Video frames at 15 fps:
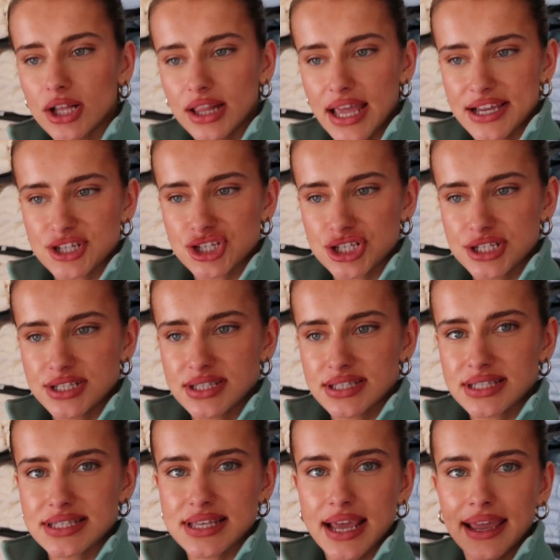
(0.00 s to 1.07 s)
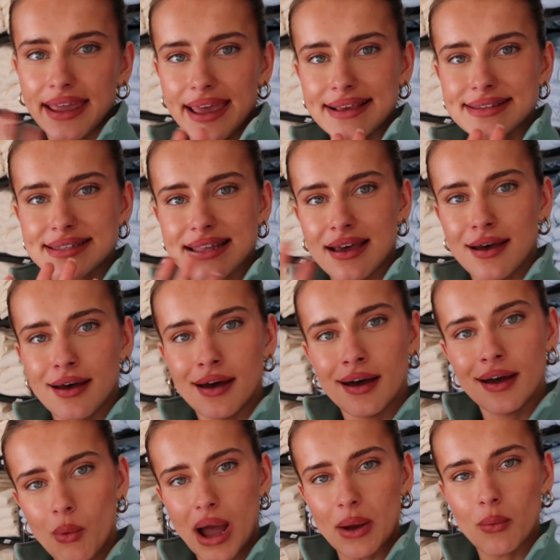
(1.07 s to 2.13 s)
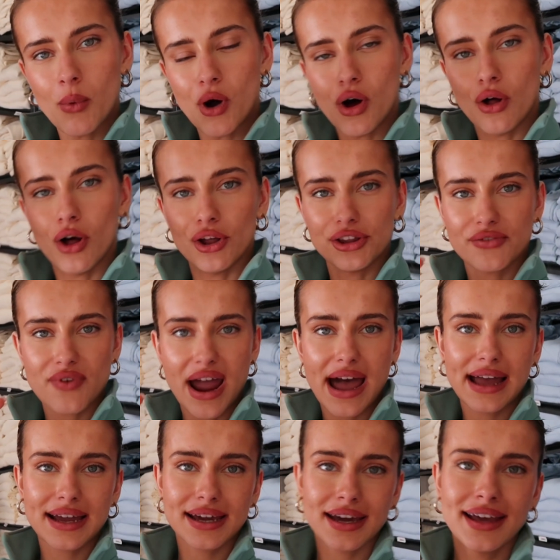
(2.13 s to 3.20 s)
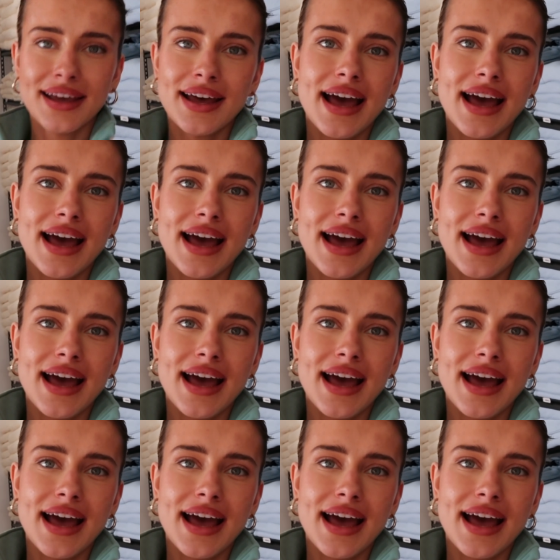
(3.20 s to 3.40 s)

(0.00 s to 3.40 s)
collections against the white wall on a rack